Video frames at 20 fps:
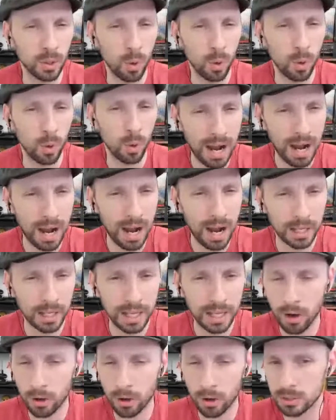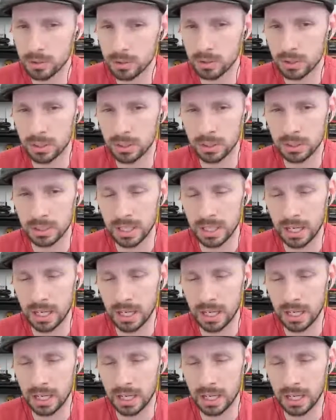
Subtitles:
wow, like how could you just stand there?